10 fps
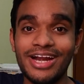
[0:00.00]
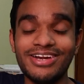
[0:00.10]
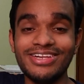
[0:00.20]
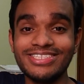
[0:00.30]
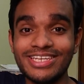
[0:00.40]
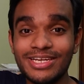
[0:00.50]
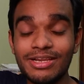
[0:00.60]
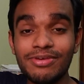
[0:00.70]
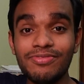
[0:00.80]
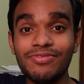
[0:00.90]
And
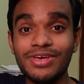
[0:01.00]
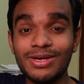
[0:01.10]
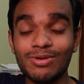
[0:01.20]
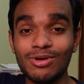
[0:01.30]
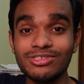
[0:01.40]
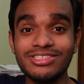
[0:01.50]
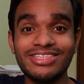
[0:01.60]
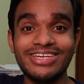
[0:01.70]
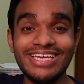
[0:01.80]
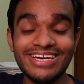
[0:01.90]
recently we crossed
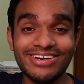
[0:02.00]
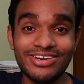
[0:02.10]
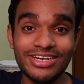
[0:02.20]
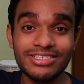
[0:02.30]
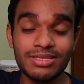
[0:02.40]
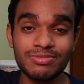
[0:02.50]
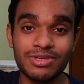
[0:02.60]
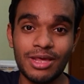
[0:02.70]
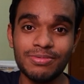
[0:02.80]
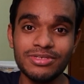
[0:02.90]
300
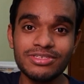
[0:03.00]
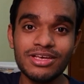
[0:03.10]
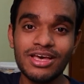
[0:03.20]
subscribers.